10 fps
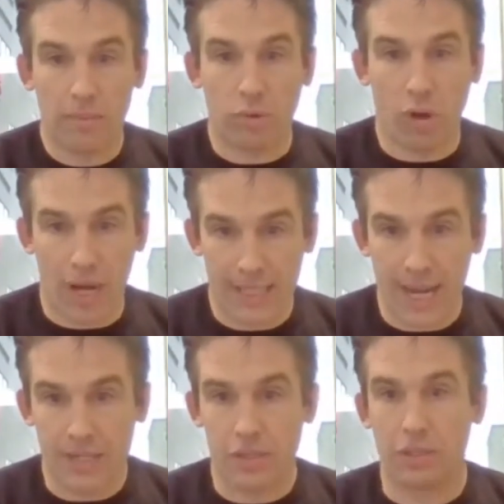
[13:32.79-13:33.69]

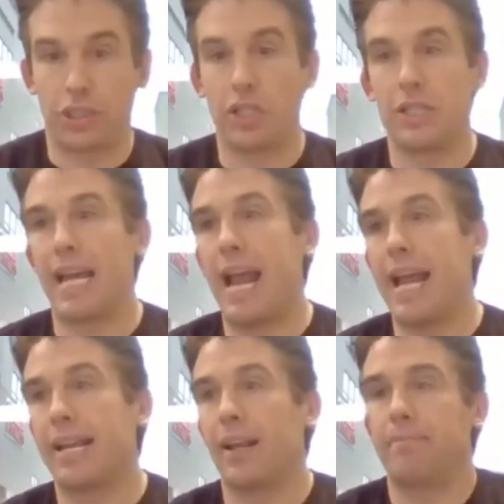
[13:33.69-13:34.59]
process should
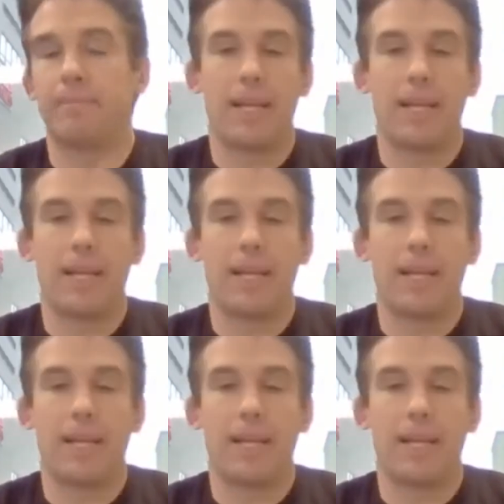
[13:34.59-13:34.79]
take,